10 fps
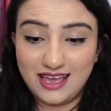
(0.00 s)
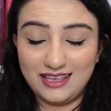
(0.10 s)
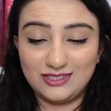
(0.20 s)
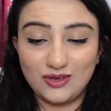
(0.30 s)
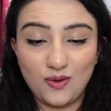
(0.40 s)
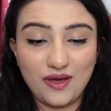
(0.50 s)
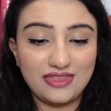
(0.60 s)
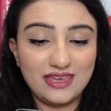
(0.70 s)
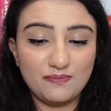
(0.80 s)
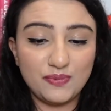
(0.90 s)
So
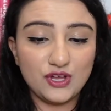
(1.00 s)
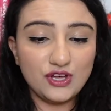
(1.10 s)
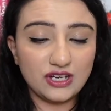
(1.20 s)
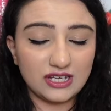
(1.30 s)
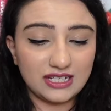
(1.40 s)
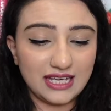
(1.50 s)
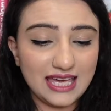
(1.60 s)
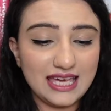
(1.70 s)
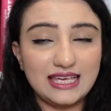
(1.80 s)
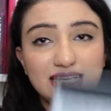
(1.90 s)
the book
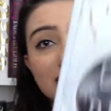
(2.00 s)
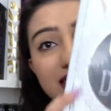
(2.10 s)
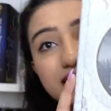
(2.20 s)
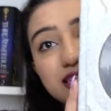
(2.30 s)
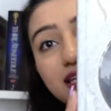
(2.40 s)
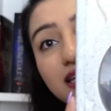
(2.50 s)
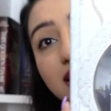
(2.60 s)
is,